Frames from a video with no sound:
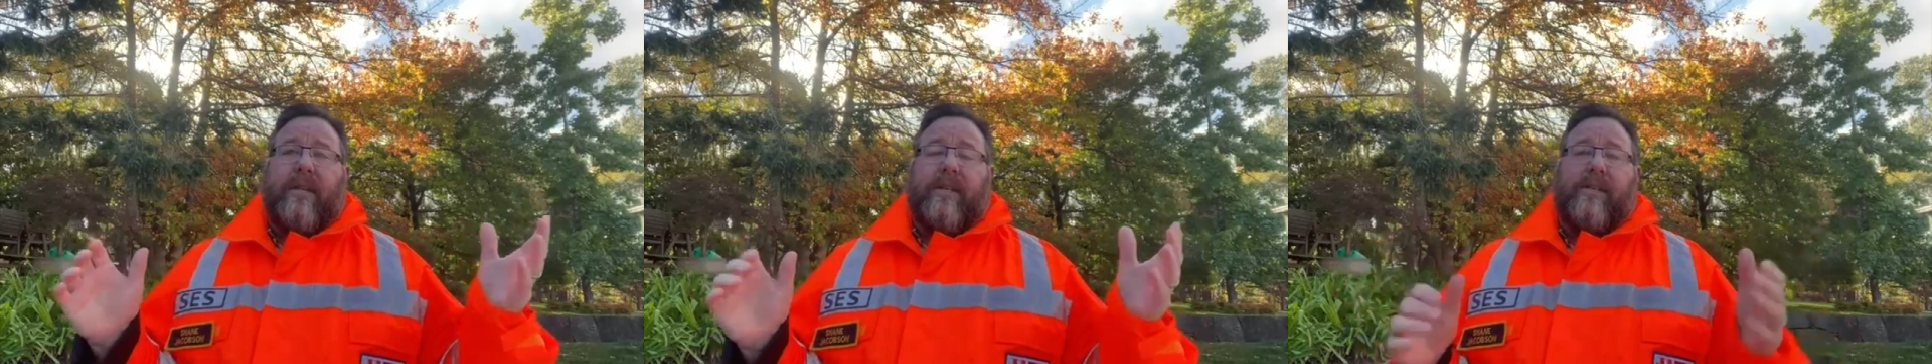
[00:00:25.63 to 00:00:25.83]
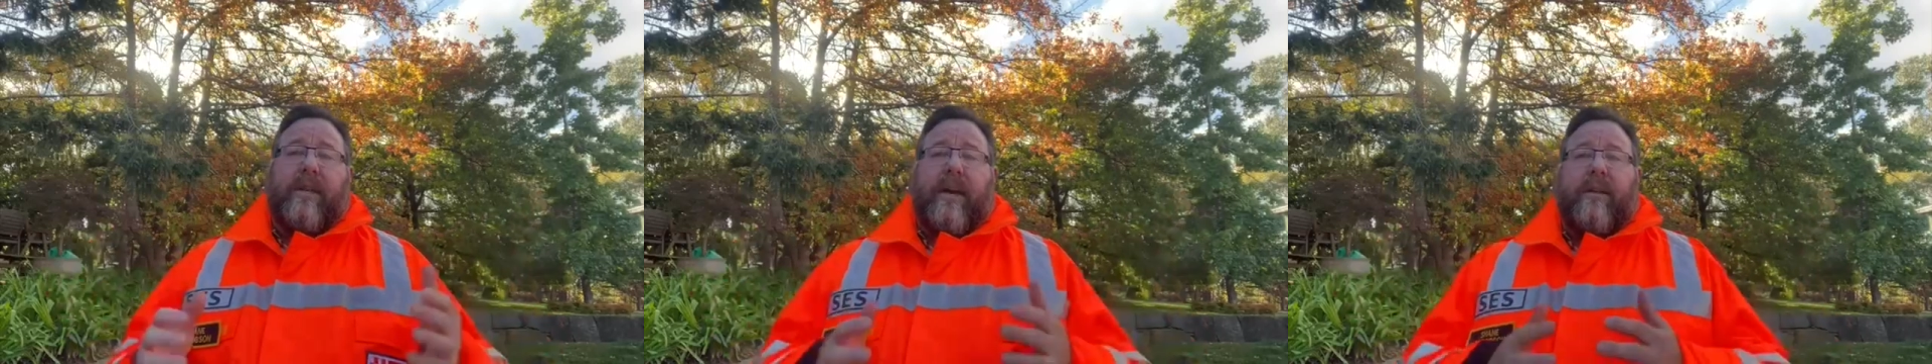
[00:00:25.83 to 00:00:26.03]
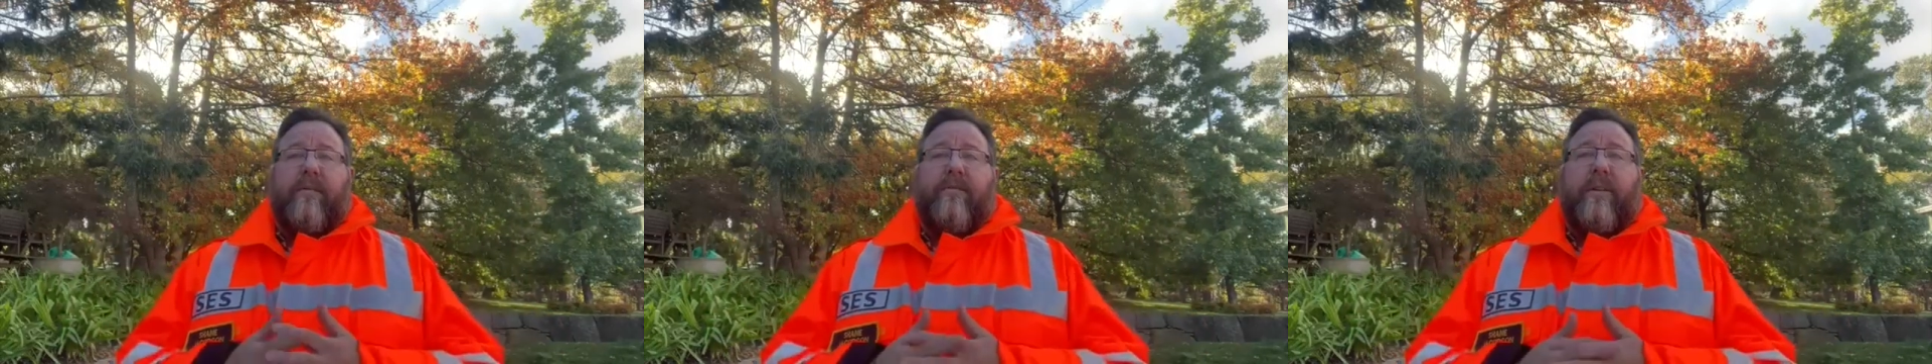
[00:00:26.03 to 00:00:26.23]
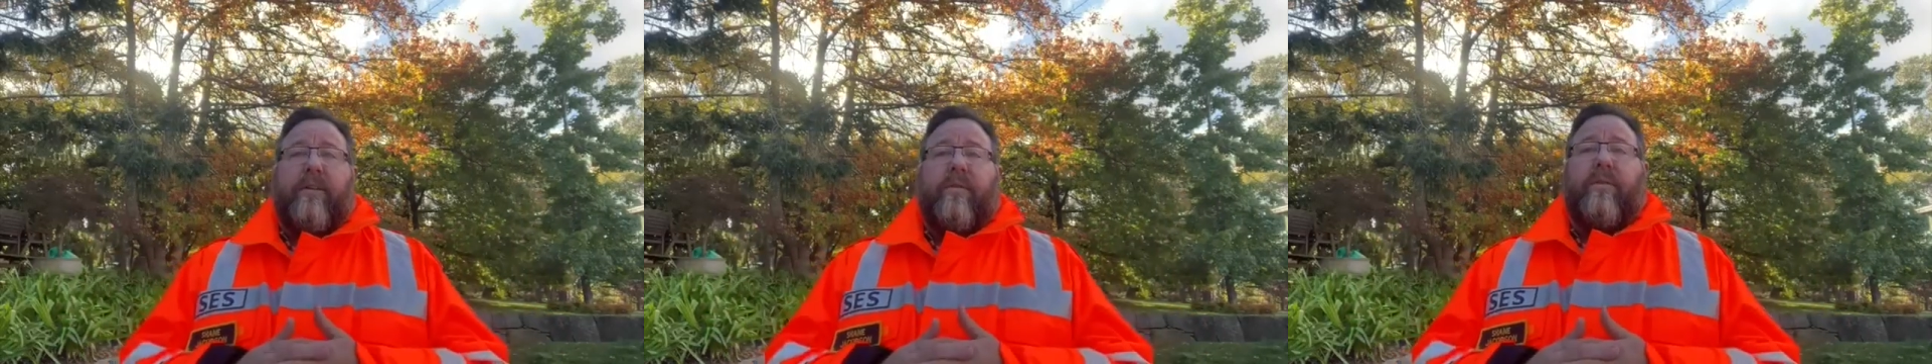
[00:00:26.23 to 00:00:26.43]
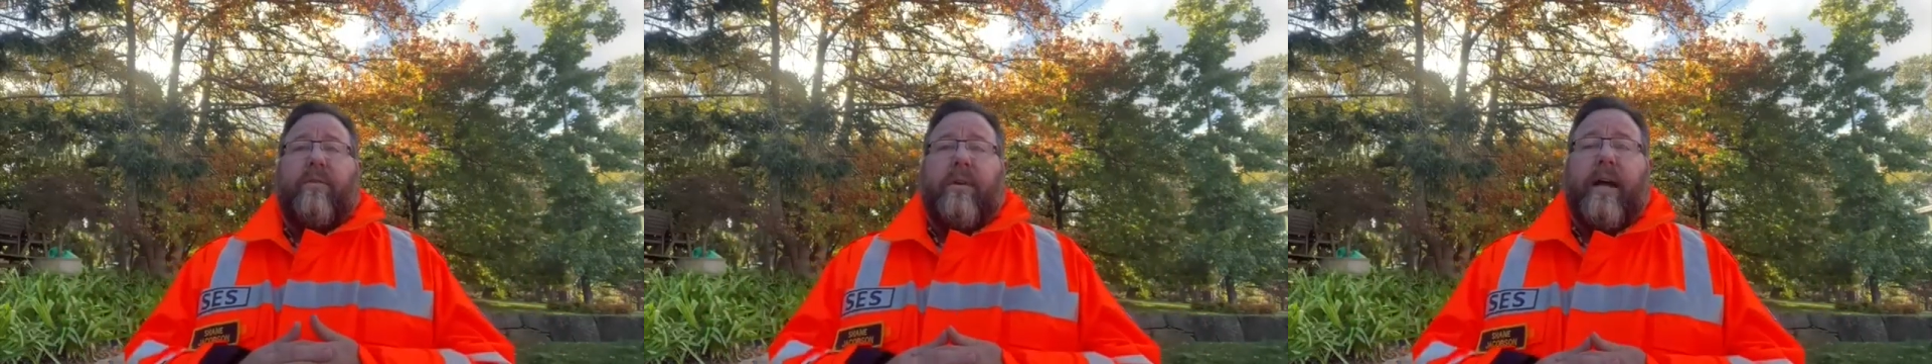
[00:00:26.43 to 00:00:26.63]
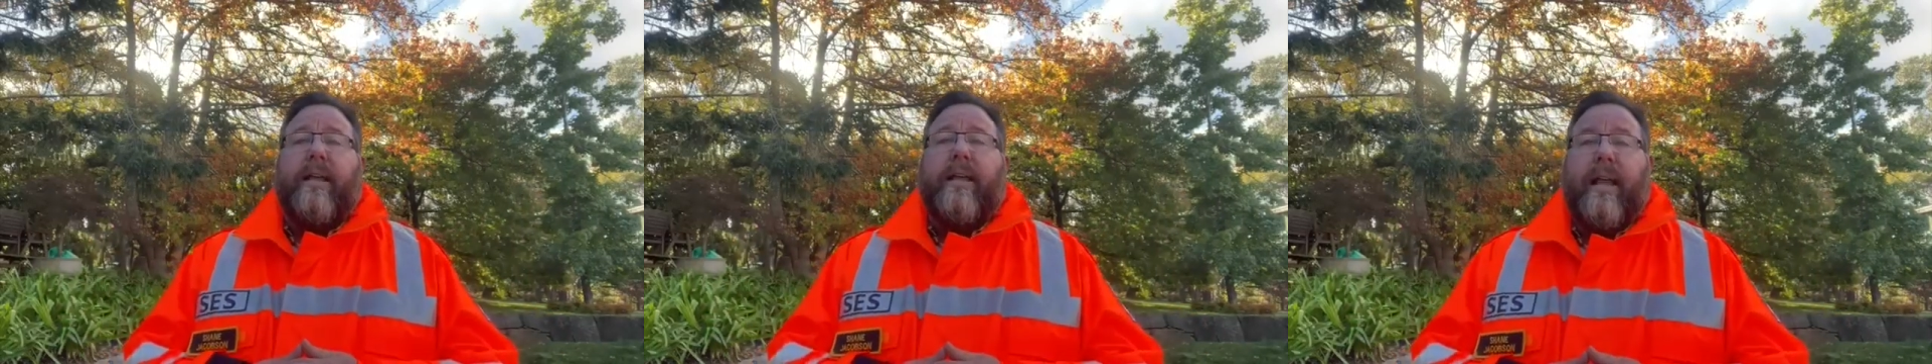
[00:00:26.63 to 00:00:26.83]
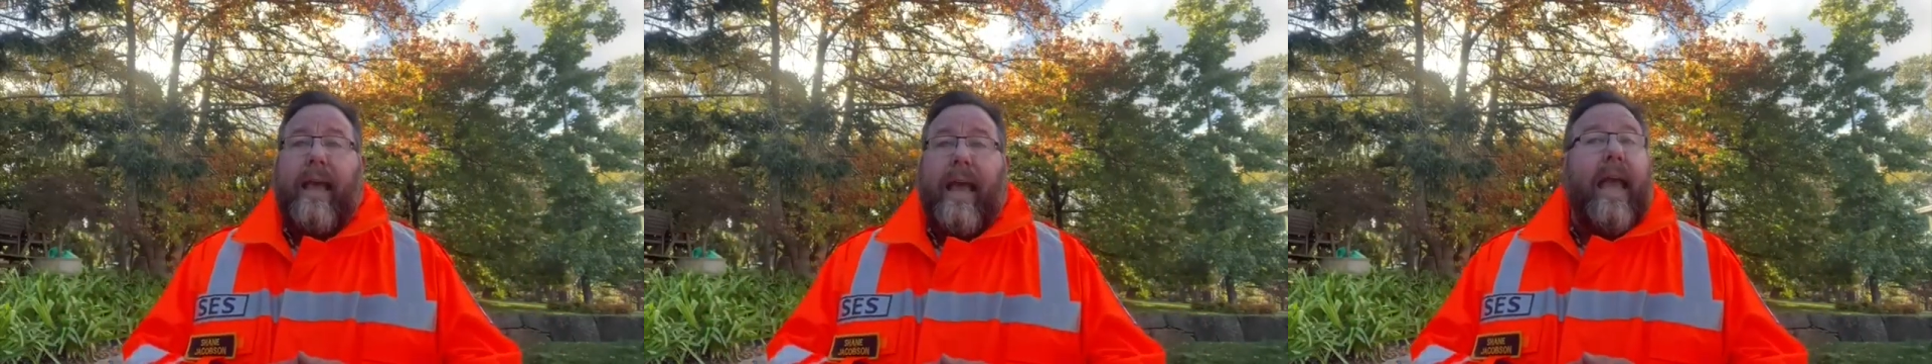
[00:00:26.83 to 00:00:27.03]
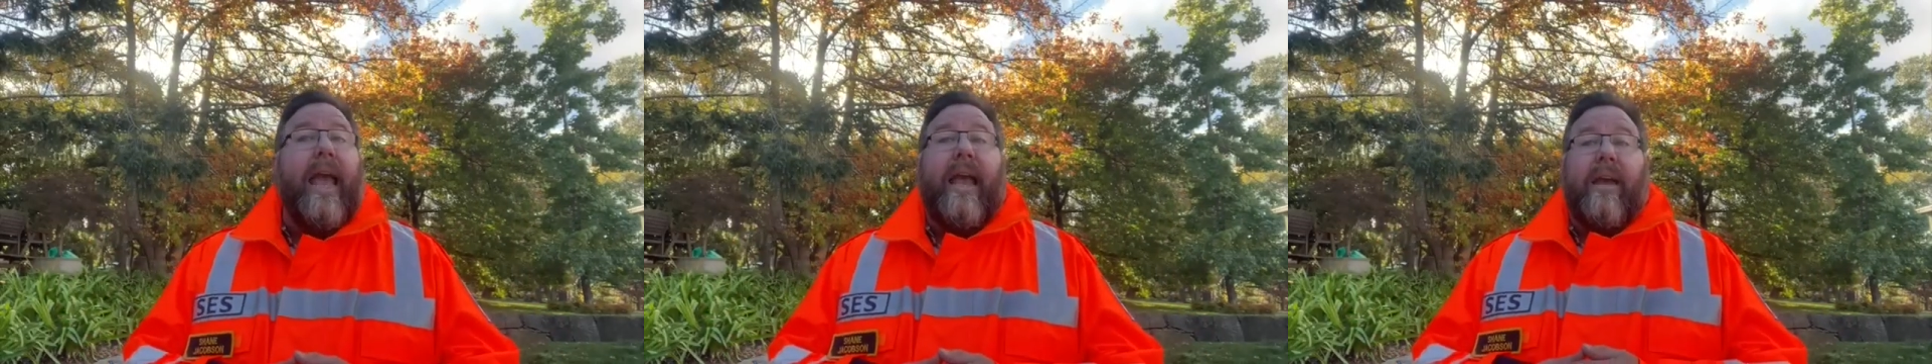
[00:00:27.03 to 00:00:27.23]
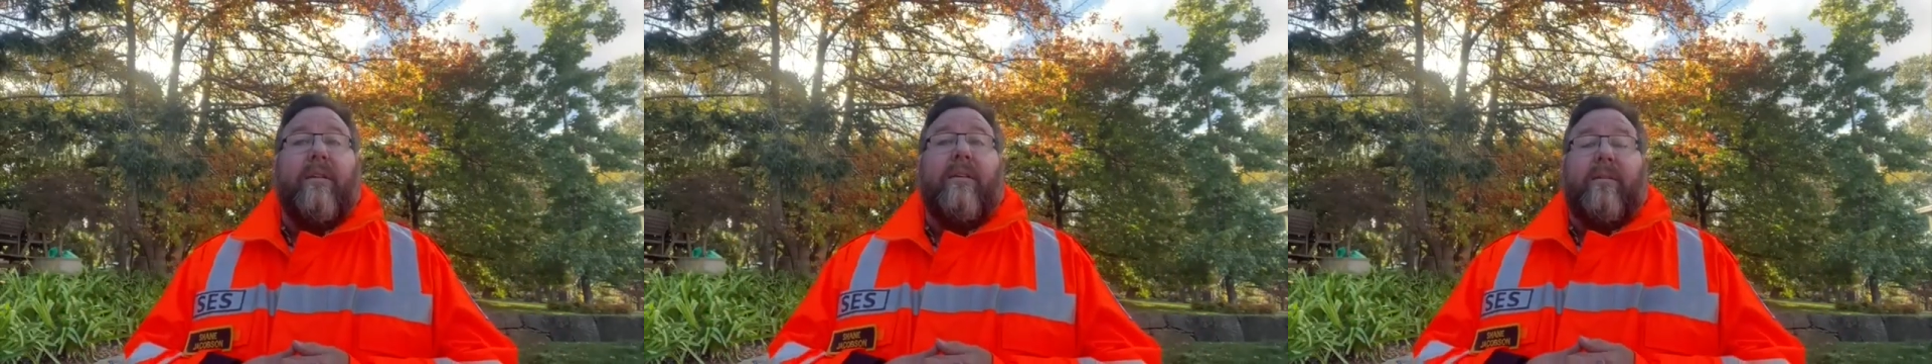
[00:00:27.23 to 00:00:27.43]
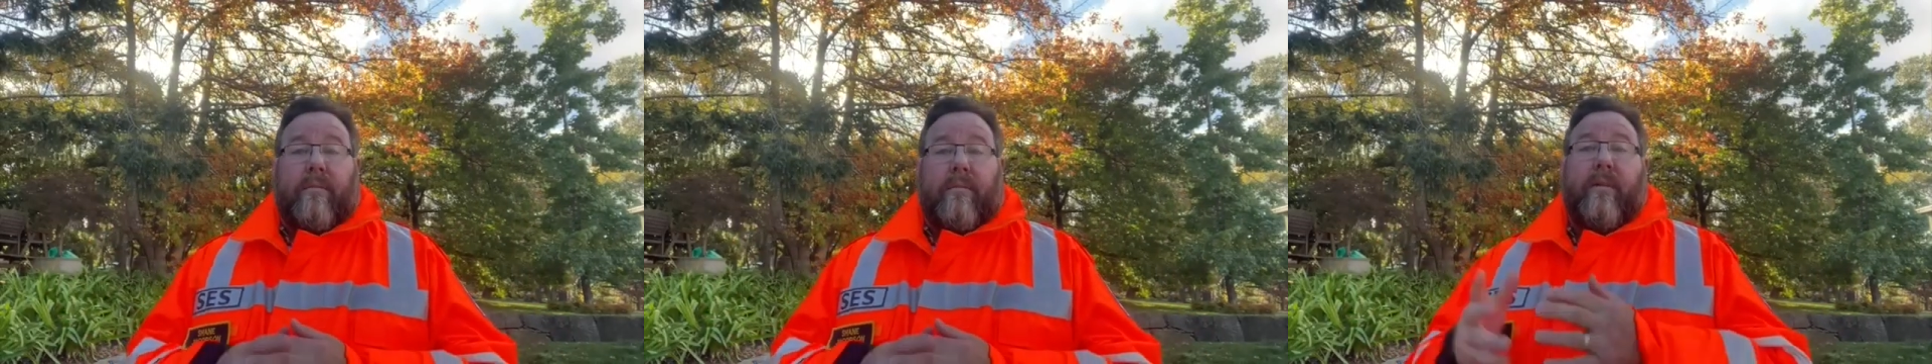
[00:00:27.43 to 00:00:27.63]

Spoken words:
state of Victoria and